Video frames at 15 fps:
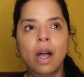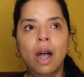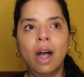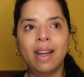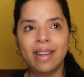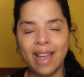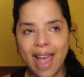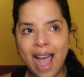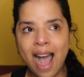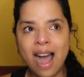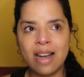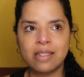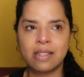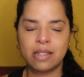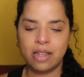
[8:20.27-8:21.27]
I
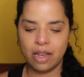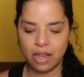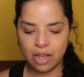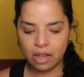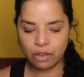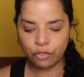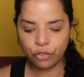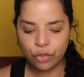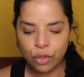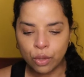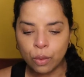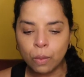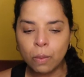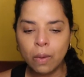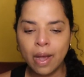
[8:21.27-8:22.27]
ask if
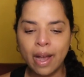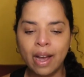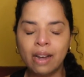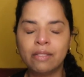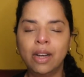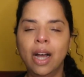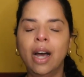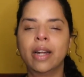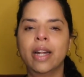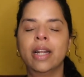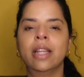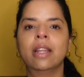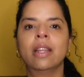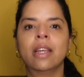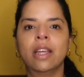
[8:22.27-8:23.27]
you have had
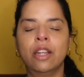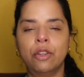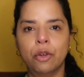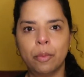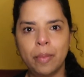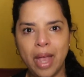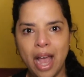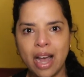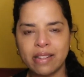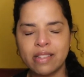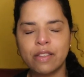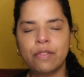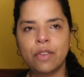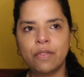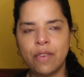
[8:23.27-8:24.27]
anything in your past,
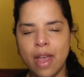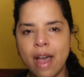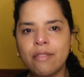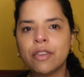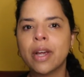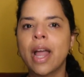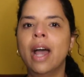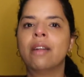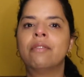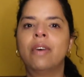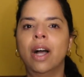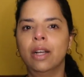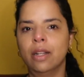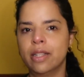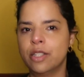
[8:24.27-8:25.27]
if you've ever had
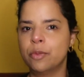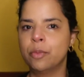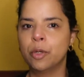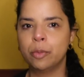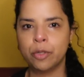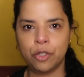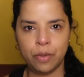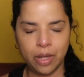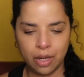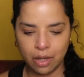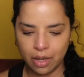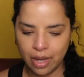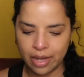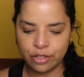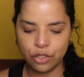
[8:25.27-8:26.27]
violence perpetrated
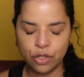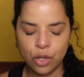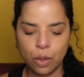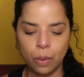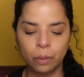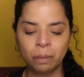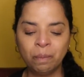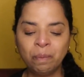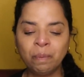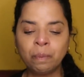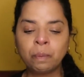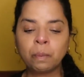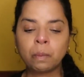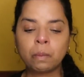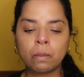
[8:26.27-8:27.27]
against you.
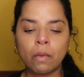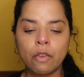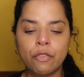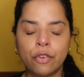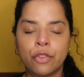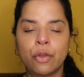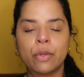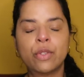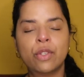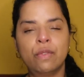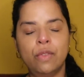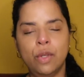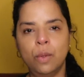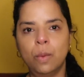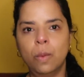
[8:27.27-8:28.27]
For those
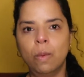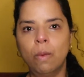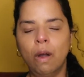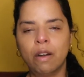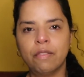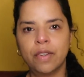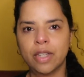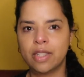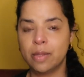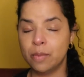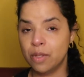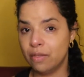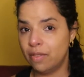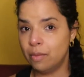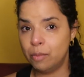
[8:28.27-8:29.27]
of you who are
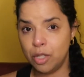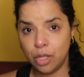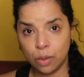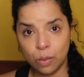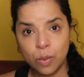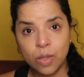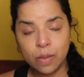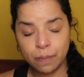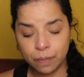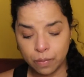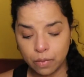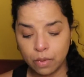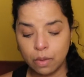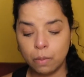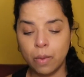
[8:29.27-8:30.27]
victims of abuse,
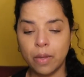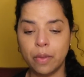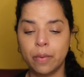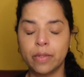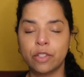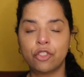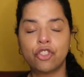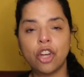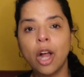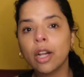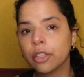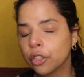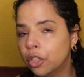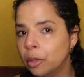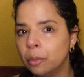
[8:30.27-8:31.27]
whether it's
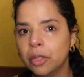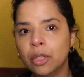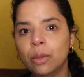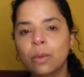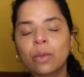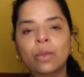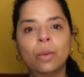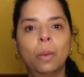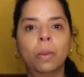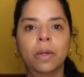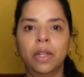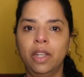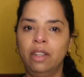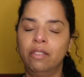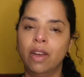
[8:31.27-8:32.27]
childhood abuse
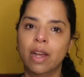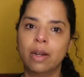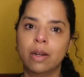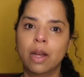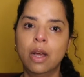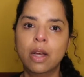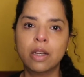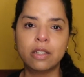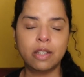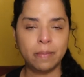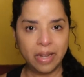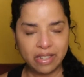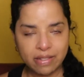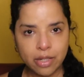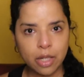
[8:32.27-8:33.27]
or even
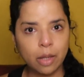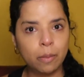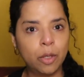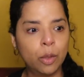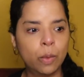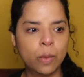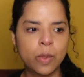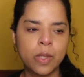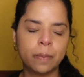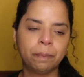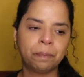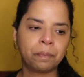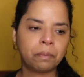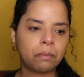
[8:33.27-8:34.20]
domestic abuse,